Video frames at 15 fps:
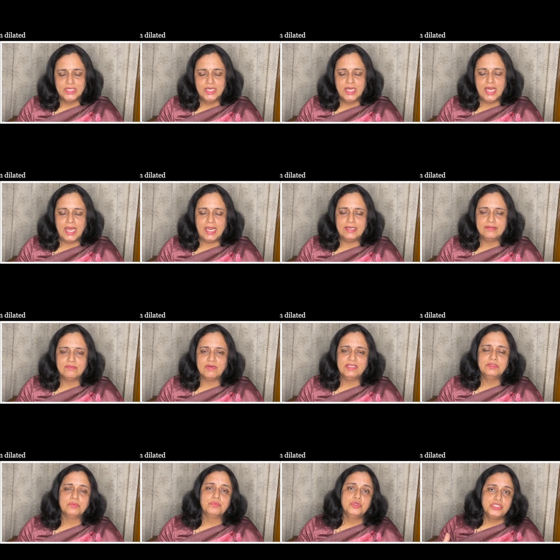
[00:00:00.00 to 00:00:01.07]
And when the
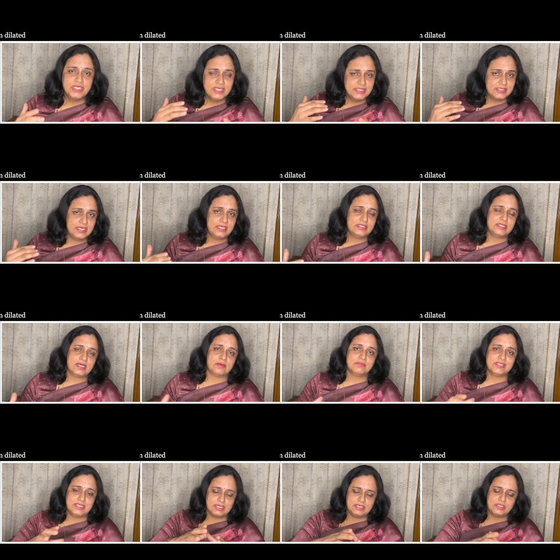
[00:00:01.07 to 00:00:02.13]
pushing stage comes,
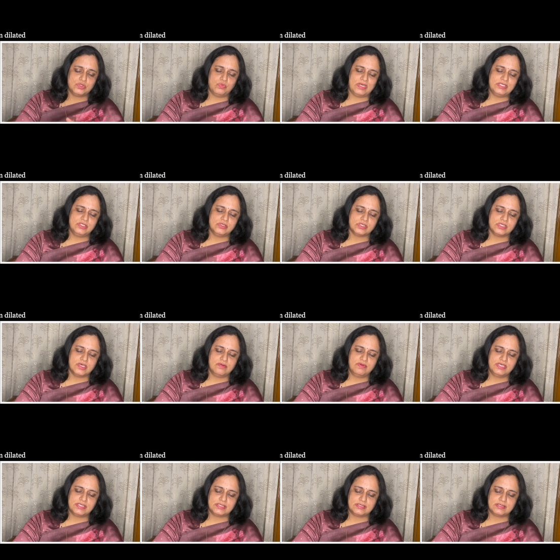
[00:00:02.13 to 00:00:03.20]
that is once your
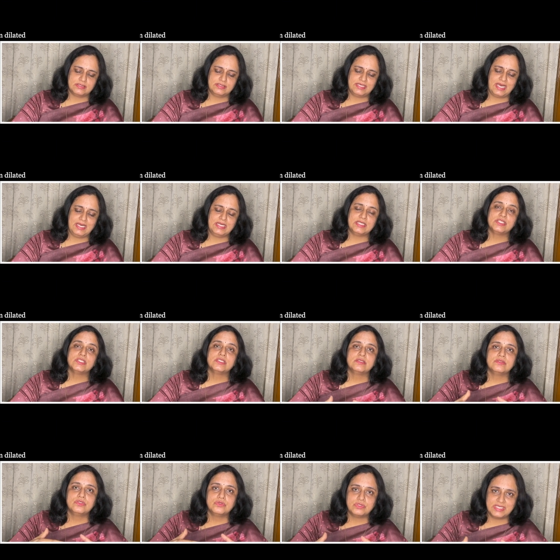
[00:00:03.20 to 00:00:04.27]
cervix dilates
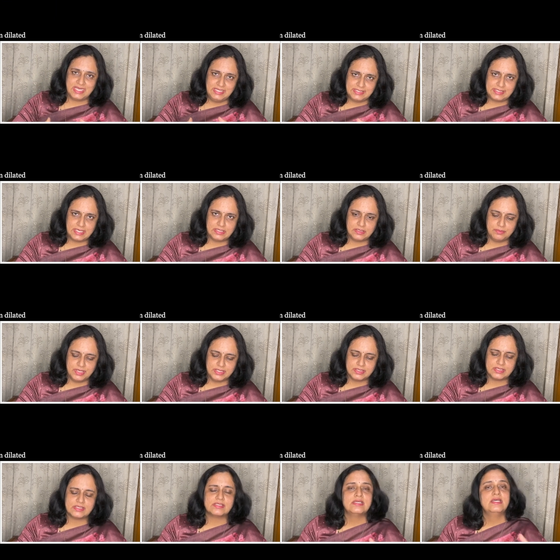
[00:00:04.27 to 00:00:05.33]
to 10
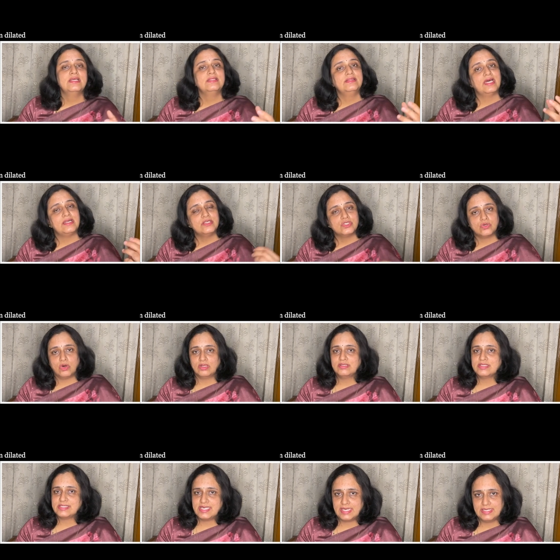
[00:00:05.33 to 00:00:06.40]
centimeters, that is called the
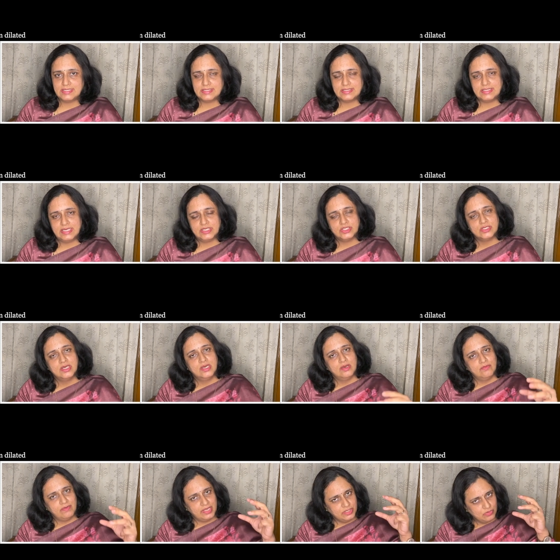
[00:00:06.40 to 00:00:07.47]
second stage,
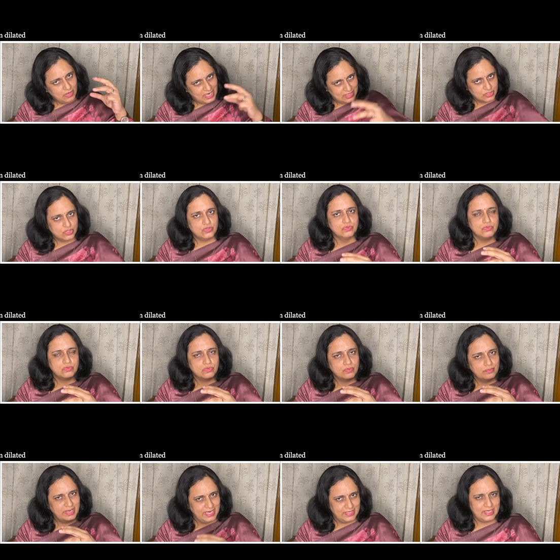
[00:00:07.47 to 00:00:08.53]
where you're asked to
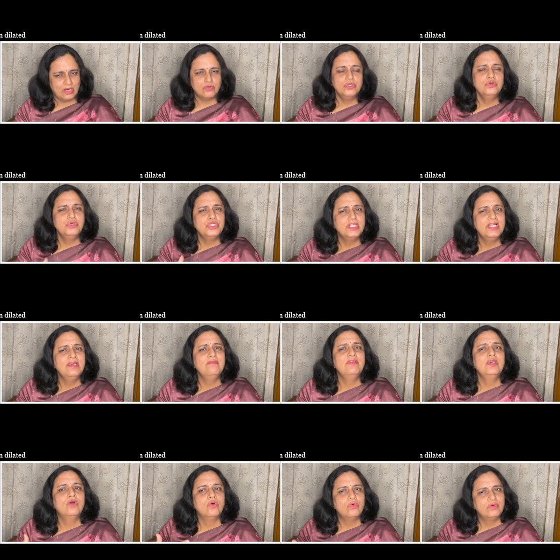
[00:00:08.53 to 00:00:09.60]
bear down. Usually we
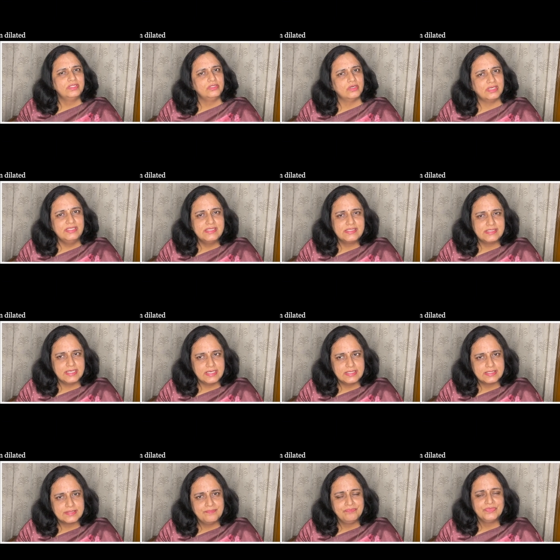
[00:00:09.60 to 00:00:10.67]
go with your
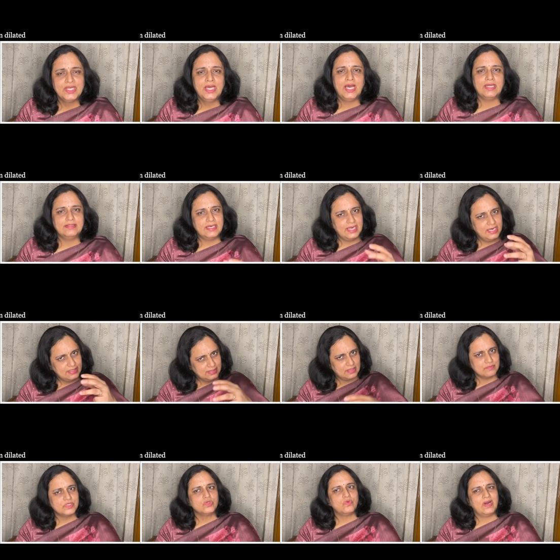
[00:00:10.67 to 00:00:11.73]
instincts and the head
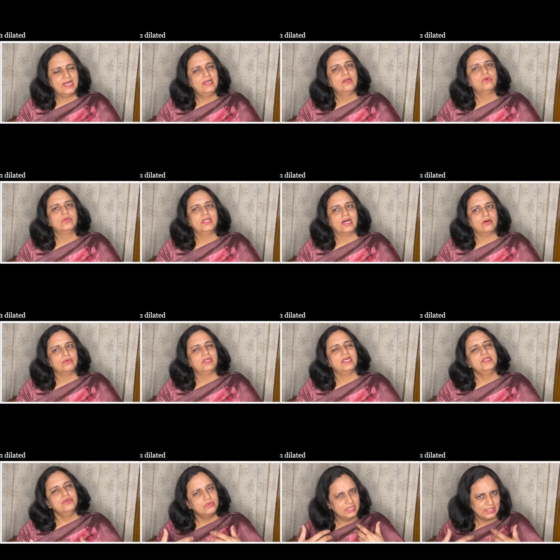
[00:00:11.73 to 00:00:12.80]
comes quite low down and
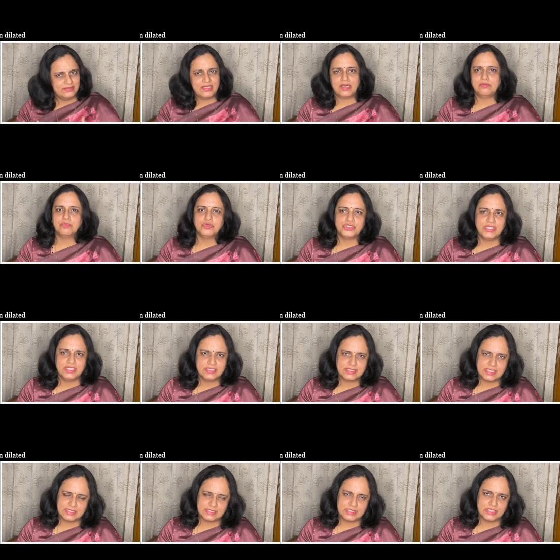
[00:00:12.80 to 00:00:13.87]
you get that pushing
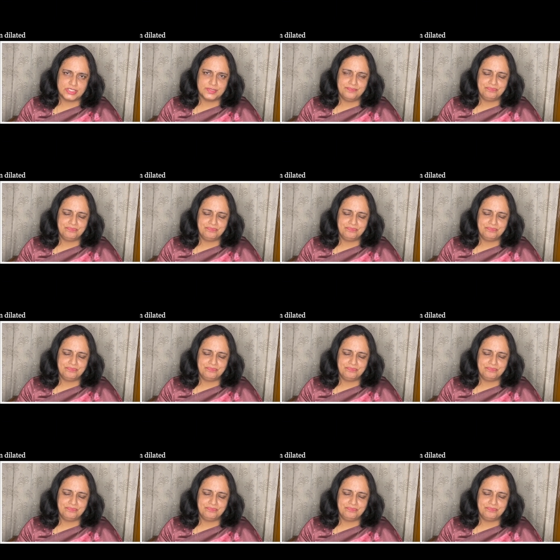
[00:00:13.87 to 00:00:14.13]
sensation.